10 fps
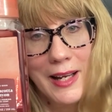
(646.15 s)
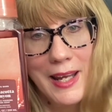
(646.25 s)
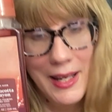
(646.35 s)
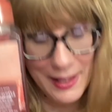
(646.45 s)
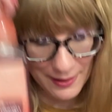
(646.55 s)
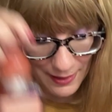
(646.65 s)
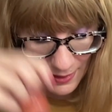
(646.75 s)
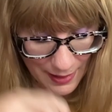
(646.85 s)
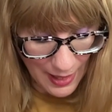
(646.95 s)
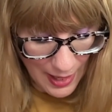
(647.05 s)

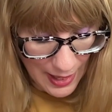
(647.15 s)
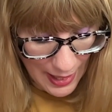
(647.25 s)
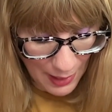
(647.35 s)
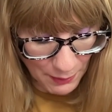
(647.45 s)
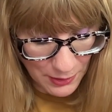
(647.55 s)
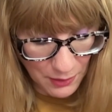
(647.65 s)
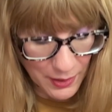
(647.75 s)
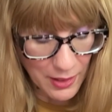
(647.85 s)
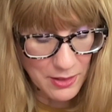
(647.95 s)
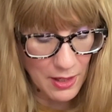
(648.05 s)
Canyon. I will do
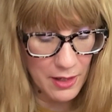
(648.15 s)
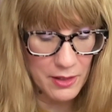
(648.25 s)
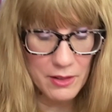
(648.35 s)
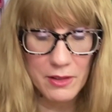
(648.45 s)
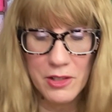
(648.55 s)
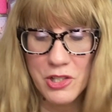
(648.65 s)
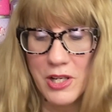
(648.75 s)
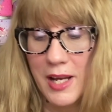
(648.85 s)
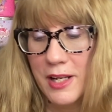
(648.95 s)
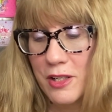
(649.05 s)
an entire
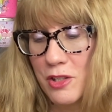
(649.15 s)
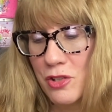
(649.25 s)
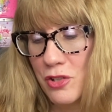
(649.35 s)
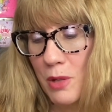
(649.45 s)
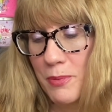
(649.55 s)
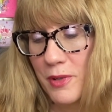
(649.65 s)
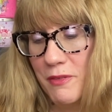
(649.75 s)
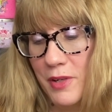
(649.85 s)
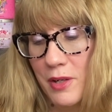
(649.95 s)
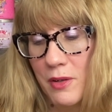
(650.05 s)
giant soap
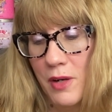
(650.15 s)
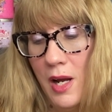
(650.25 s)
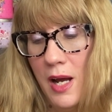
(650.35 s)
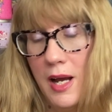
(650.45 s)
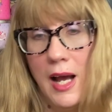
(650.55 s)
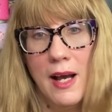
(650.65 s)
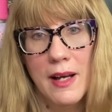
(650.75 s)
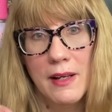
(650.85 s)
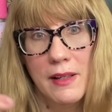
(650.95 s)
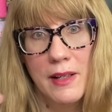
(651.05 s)
review
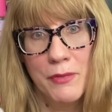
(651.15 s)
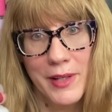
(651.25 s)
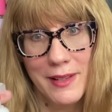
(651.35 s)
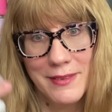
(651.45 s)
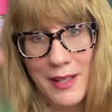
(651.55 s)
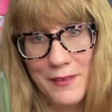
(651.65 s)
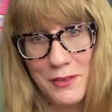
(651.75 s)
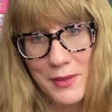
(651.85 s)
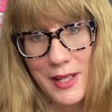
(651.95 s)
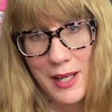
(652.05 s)
uh, if we get a sale
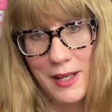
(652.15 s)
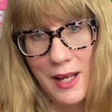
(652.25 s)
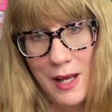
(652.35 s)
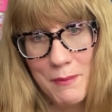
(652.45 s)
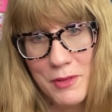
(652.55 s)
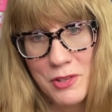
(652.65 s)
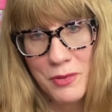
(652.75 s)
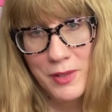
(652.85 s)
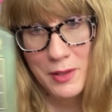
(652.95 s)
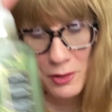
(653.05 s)
this weekend. Um,
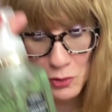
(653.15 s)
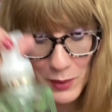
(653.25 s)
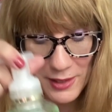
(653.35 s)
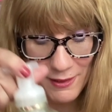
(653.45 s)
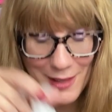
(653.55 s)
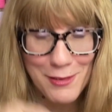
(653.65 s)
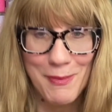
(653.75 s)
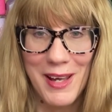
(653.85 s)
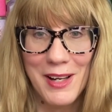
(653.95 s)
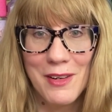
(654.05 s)
sweet Sweetgrass
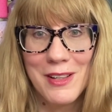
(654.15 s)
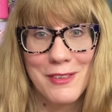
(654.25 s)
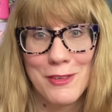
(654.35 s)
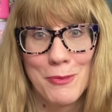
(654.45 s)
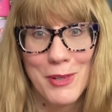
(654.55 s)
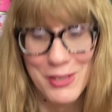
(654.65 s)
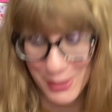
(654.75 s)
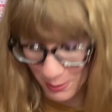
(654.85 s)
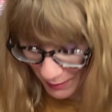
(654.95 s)
Meadow, because there's more soap